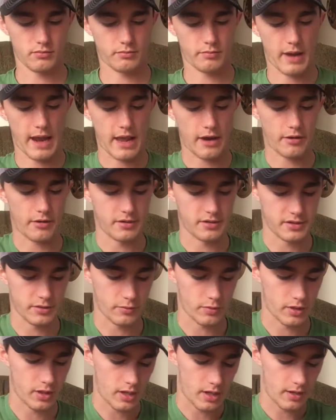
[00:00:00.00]
patterns
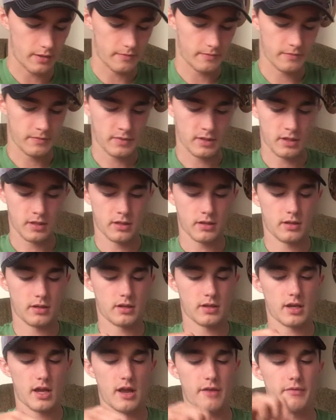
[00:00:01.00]
and whatnot.
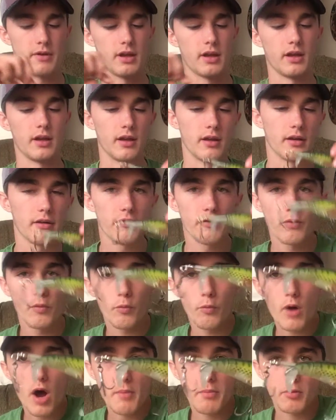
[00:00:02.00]
Have a
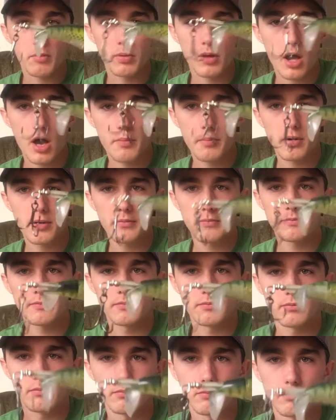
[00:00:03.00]
whopper plopper,
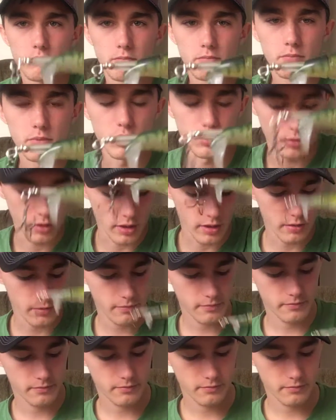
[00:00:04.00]
bluegill,